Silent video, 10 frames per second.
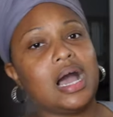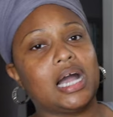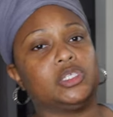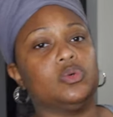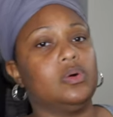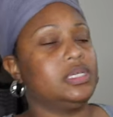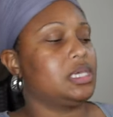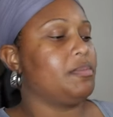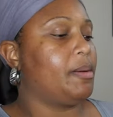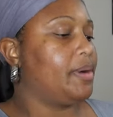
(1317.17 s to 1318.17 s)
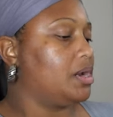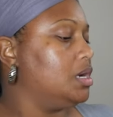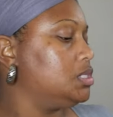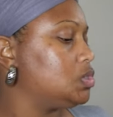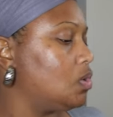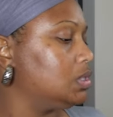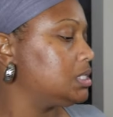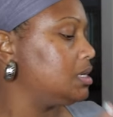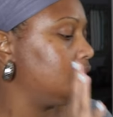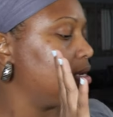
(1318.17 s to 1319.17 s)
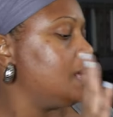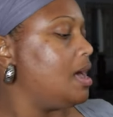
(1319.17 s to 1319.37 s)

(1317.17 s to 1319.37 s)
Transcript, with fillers: I do always get my butter unsalted.